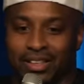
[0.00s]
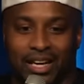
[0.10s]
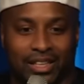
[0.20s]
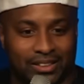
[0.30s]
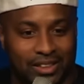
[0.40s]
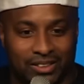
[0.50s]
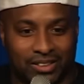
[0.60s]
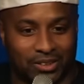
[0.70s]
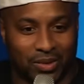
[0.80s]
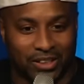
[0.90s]
how citizen's
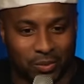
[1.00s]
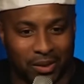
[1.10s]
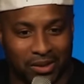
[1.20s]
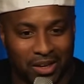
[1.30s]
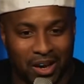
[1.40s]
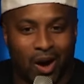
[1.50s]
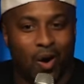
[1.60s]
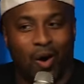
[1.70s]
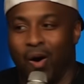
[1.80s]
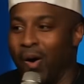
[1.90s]
arrest work
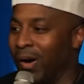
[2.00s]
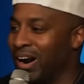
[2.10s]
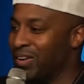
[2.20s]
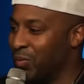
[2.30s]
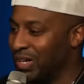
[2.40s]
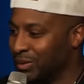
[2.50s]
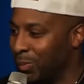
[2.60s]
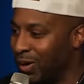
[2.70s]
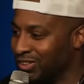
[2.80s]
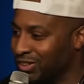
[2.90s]
or if we're
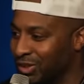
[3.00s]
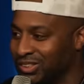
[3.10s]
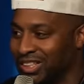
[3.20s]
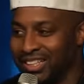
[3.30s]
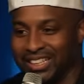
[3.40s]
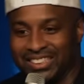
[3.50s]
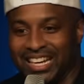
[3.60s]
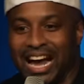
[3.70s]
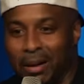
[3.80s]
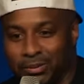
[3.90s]
supposed to use it against
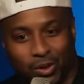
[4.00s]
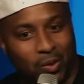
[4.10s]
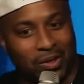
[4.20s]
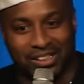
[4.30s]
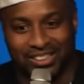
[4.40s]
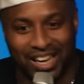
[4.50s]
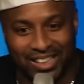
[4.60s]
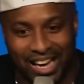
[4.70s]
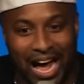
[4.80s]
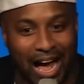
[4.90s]
cops or each other,
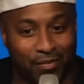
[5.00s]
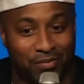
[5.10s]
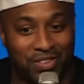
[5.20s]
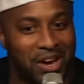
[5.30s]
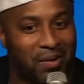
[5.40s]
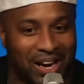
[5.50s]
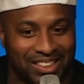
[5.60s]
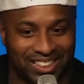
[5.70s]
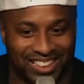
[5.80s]
I have no idea.